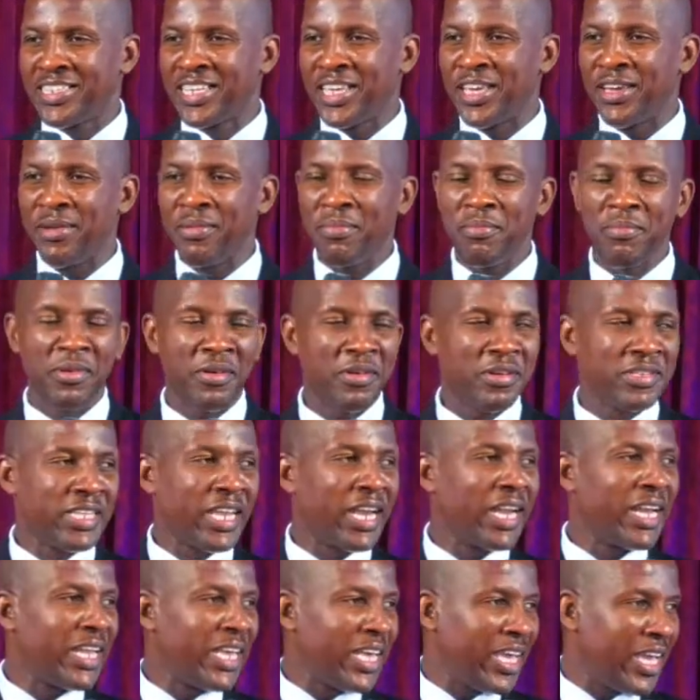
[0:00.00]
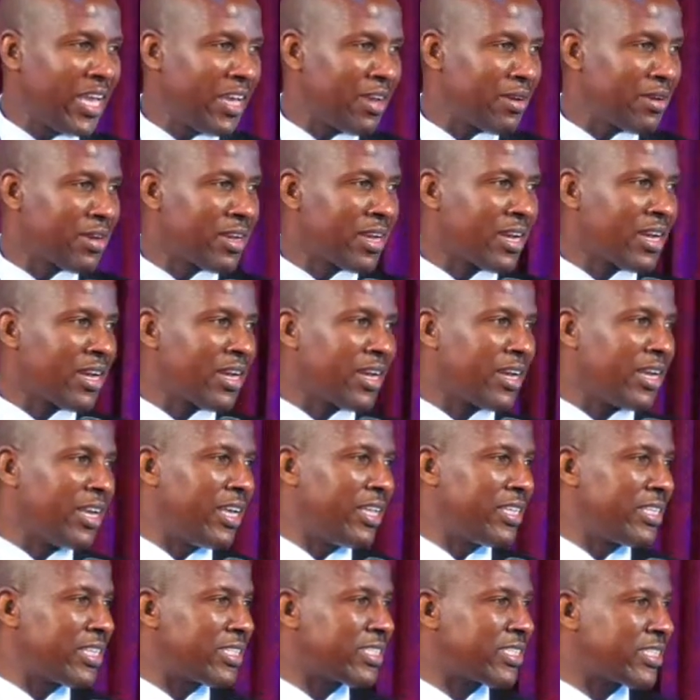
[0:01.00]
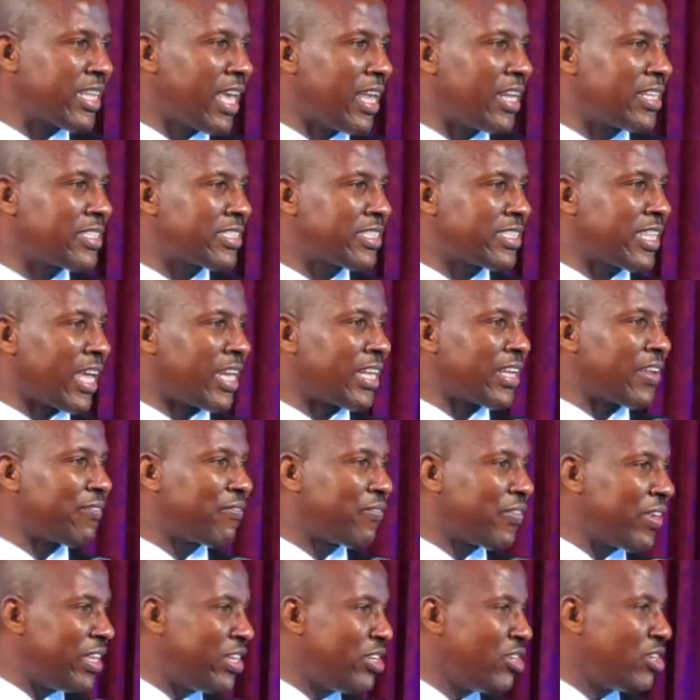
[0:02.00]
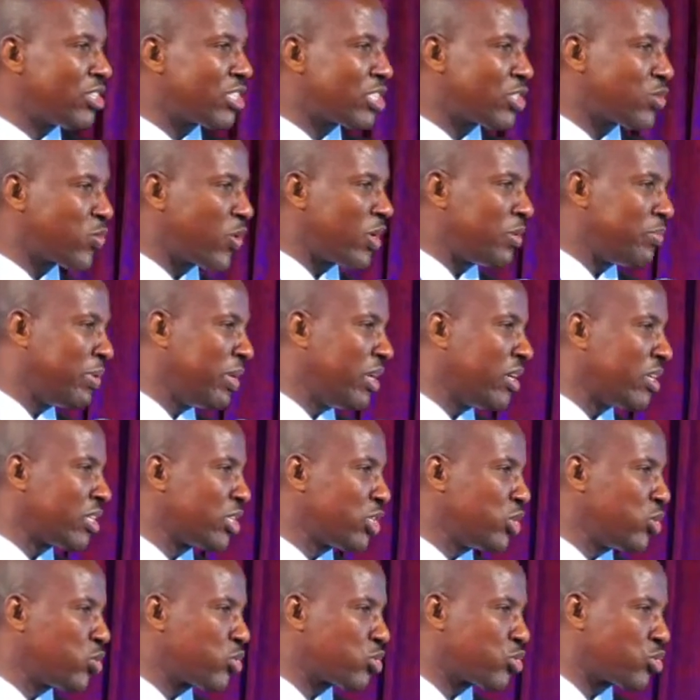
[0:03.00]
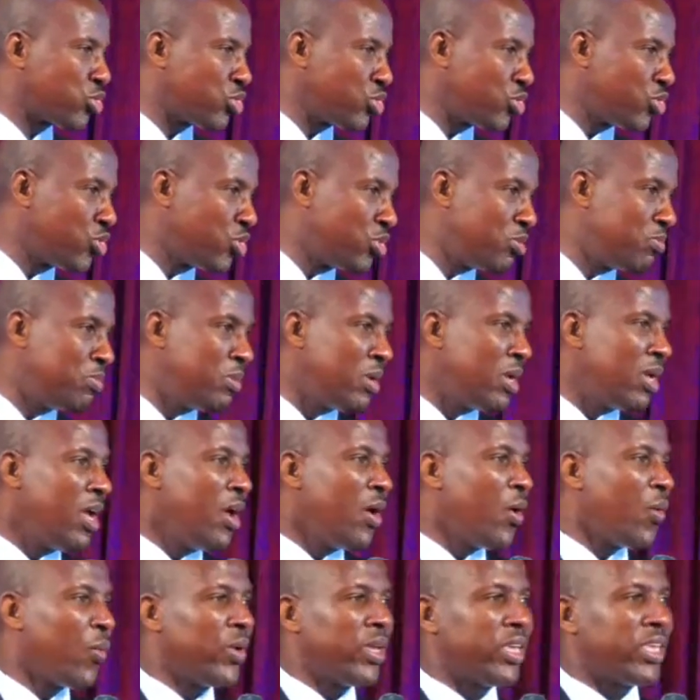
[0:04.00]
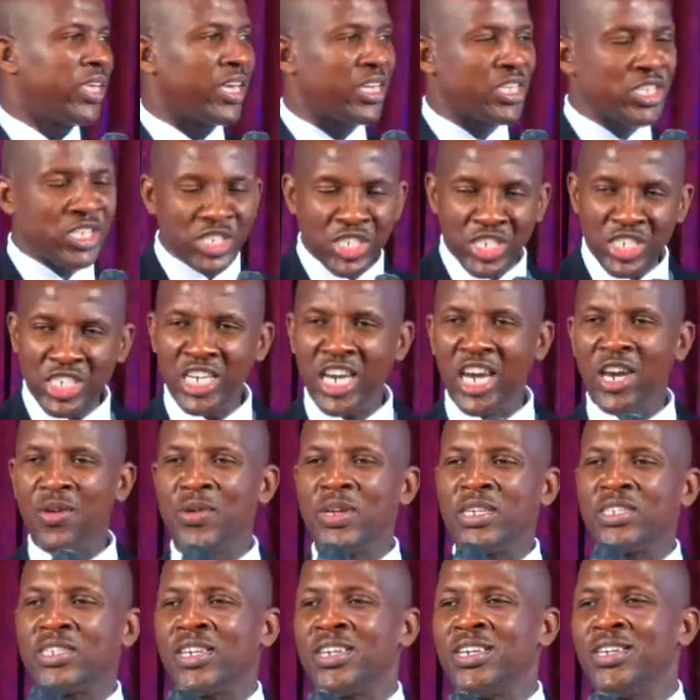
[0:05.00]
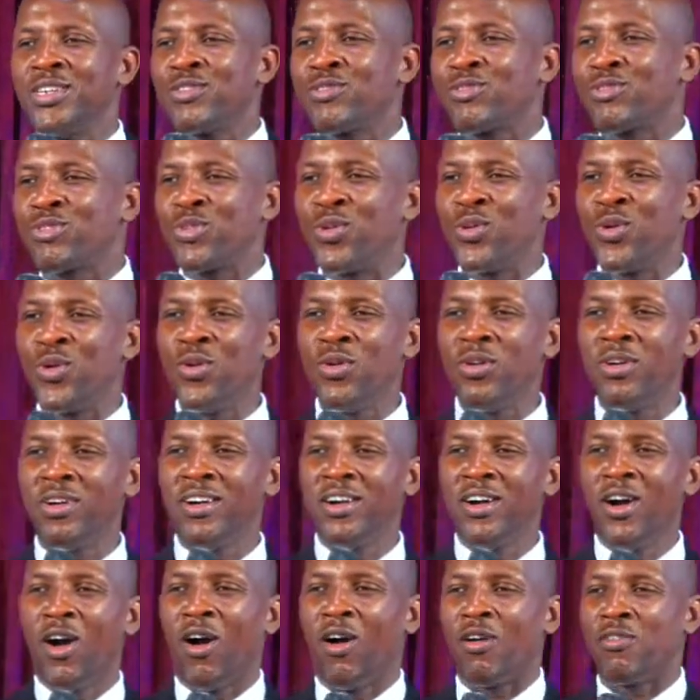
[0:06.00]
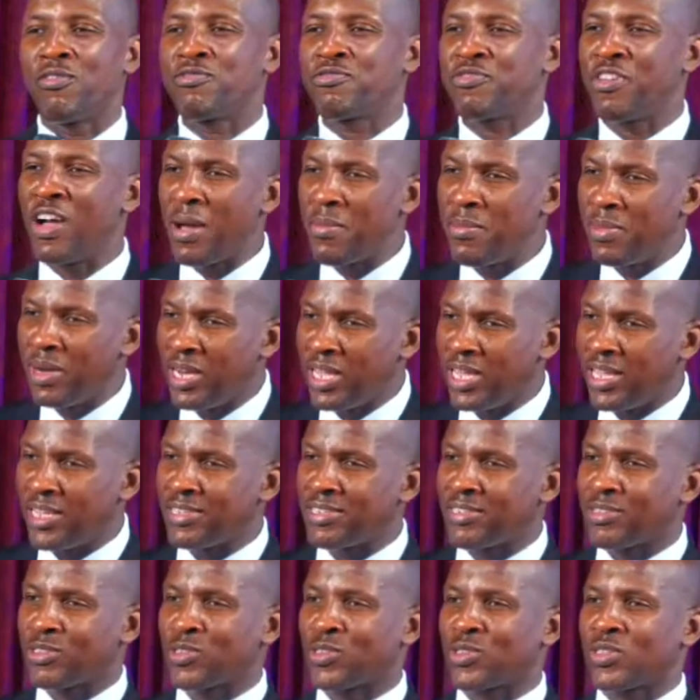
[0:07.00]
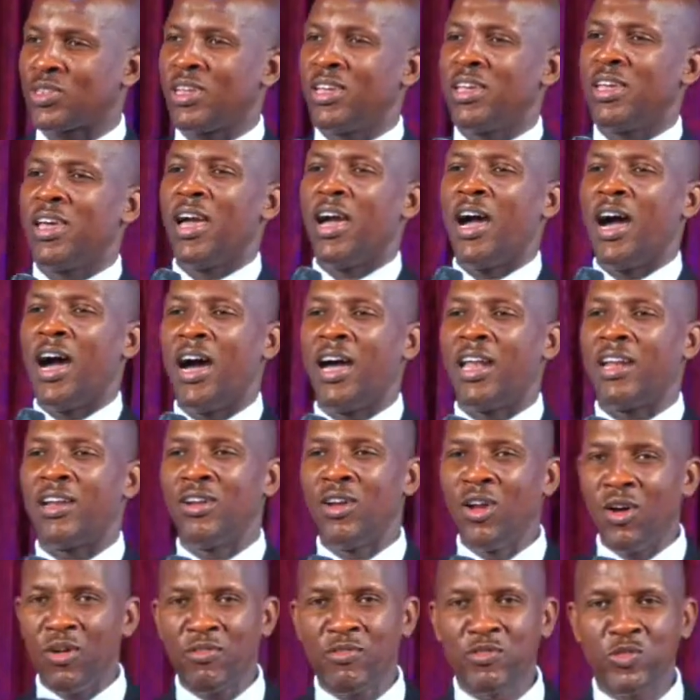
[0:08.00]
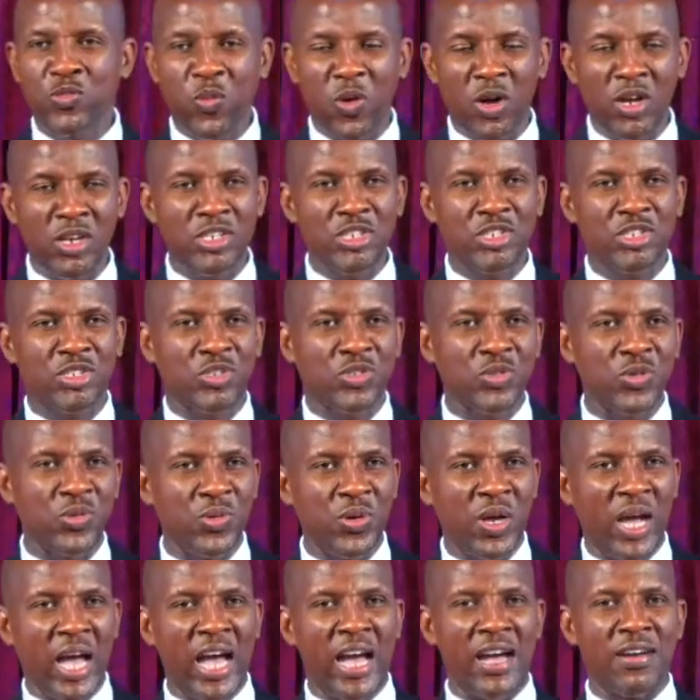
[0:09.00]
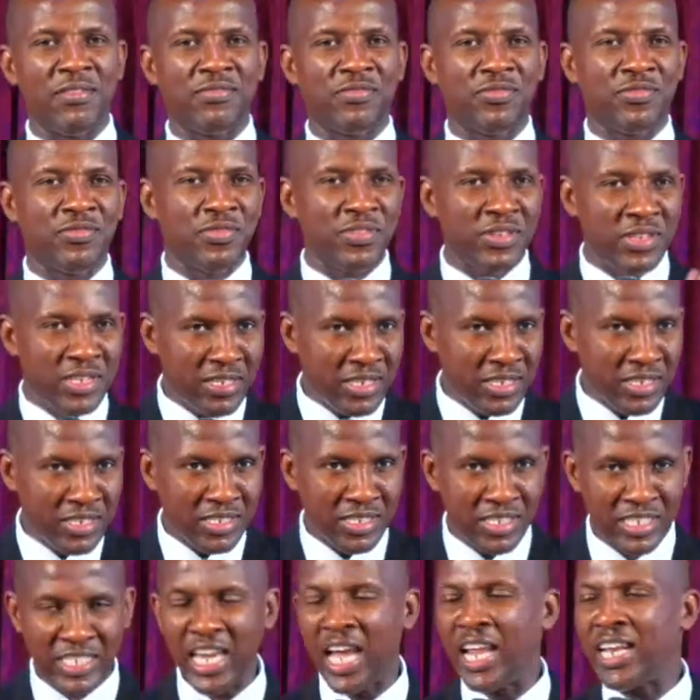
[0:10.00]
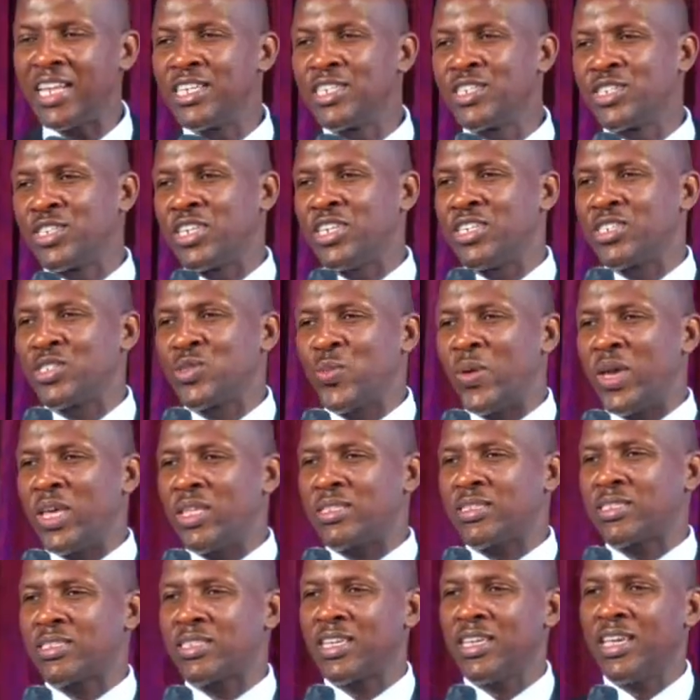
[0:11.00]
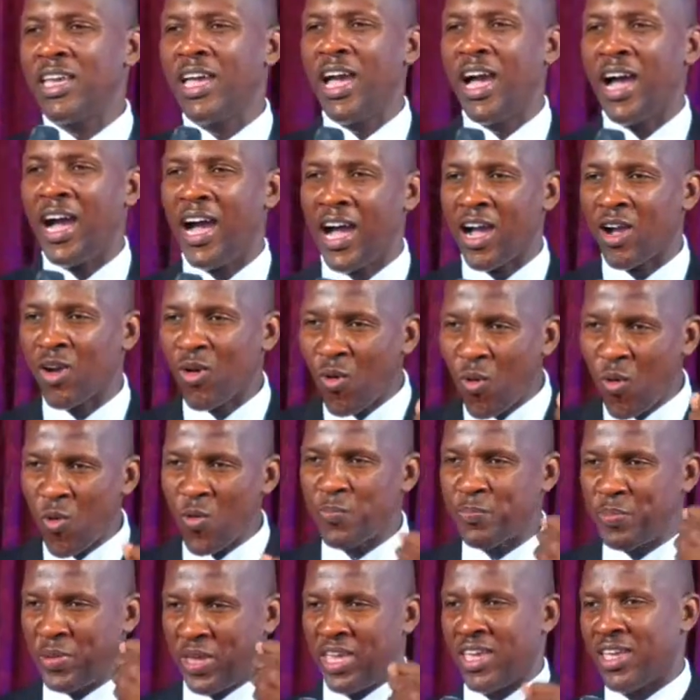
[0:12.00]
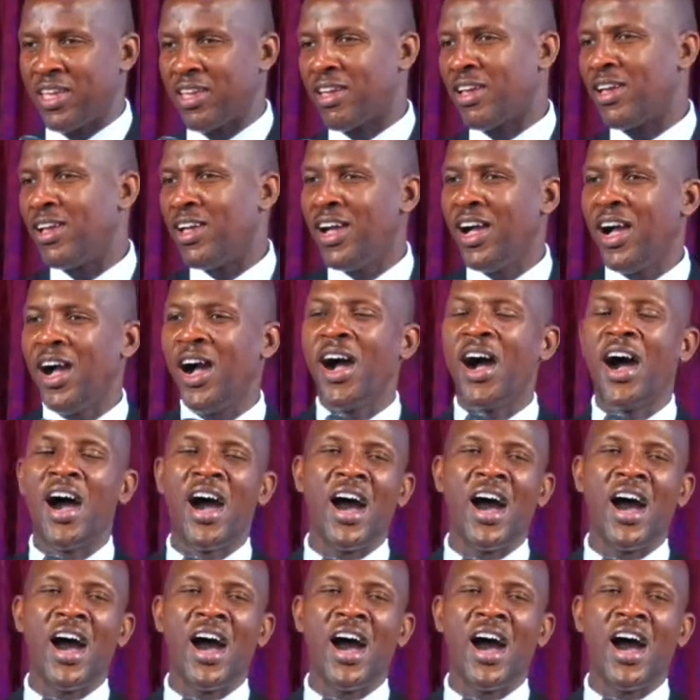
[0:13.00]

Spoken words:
the link, in the sense that the videos will be on YouTube. We can share it to families, our loved ones who have challenges with coping